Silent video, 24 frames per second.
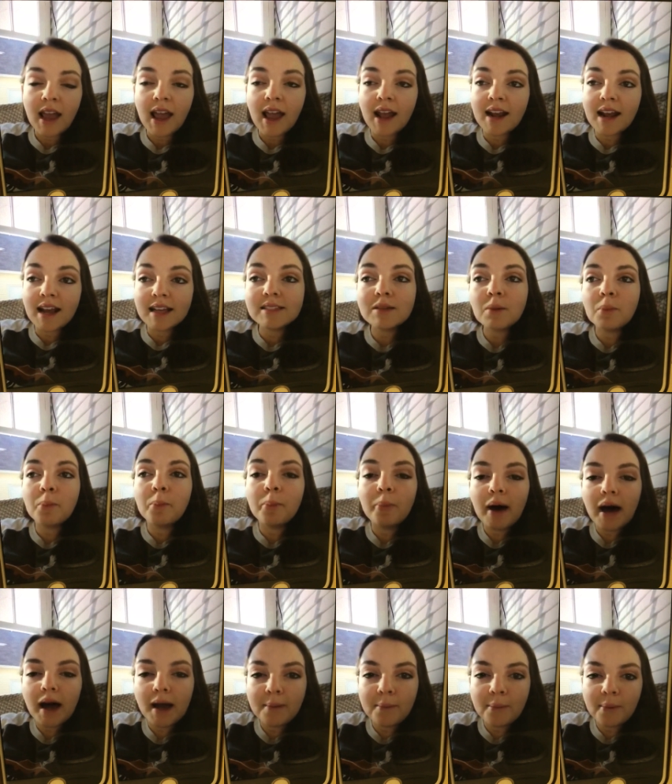And as a
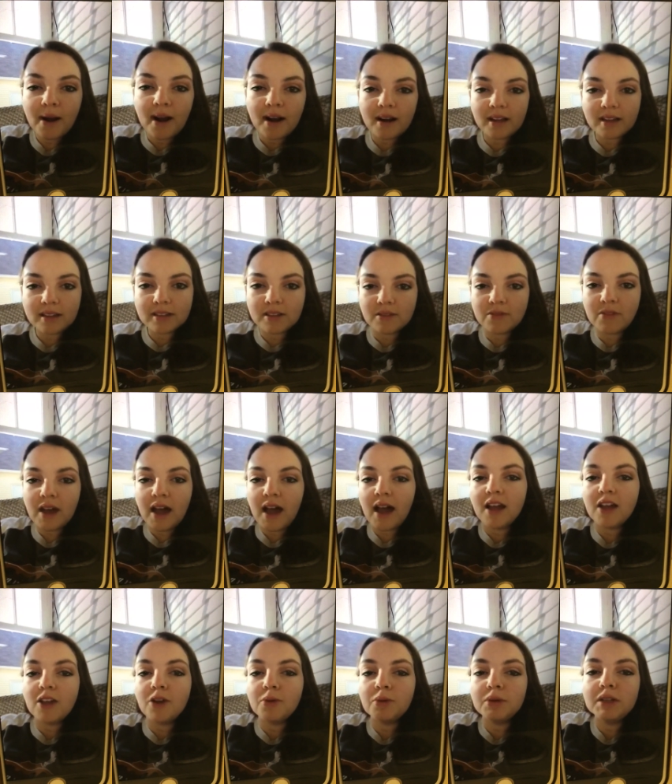byproduct of
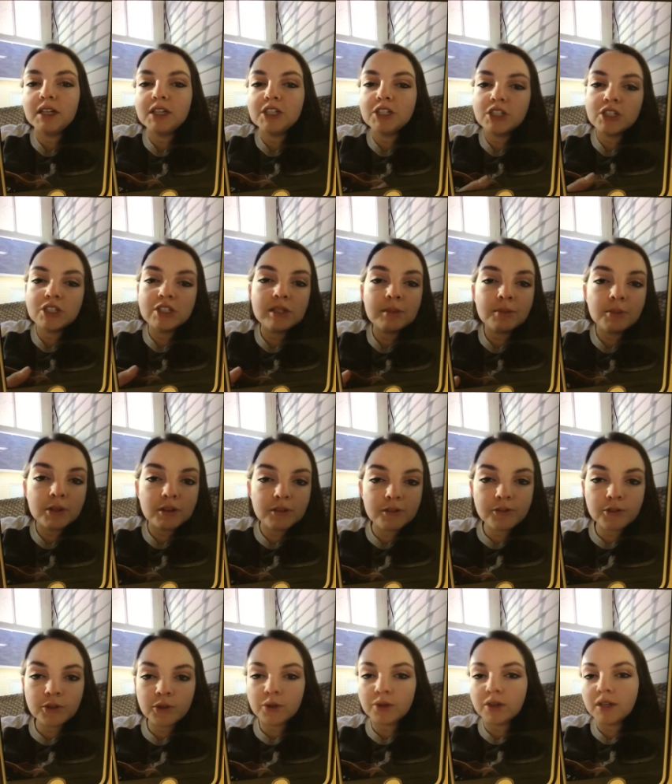that, your relationship with
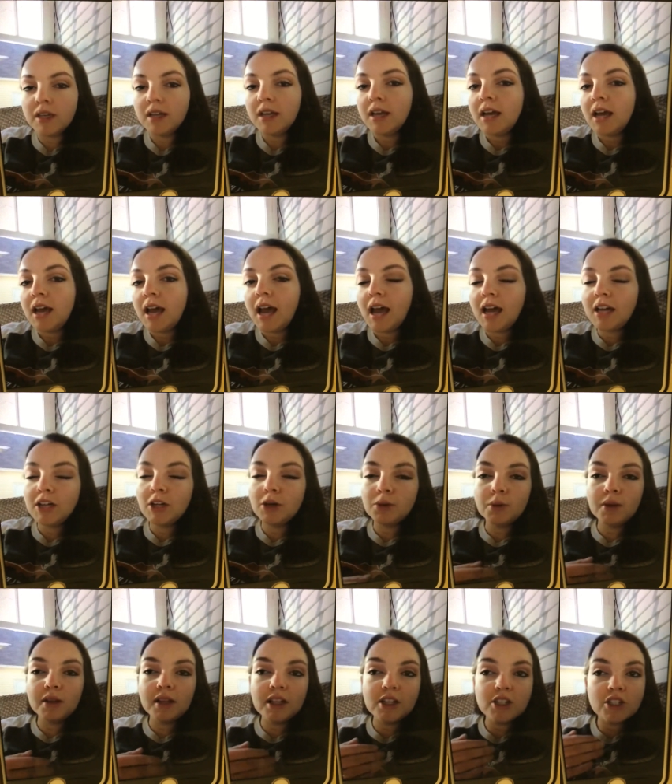food and your
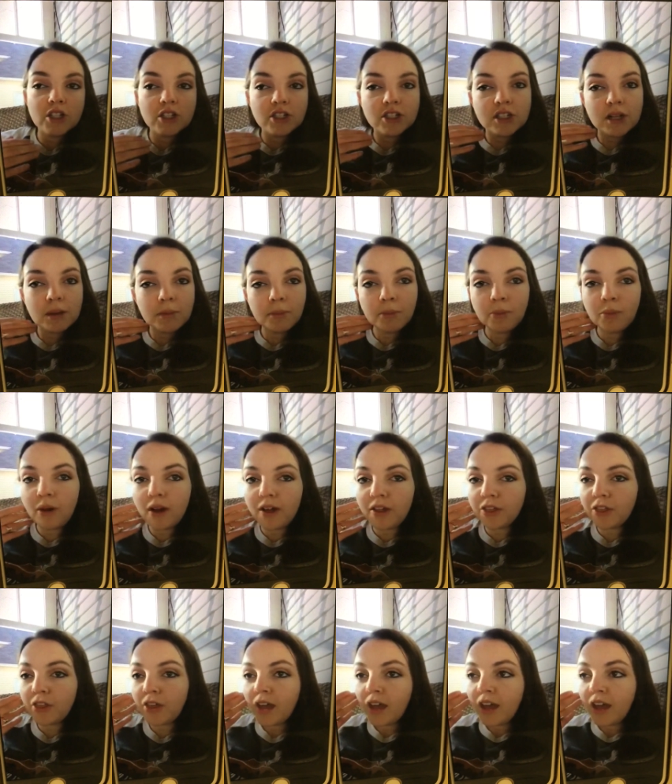relationship with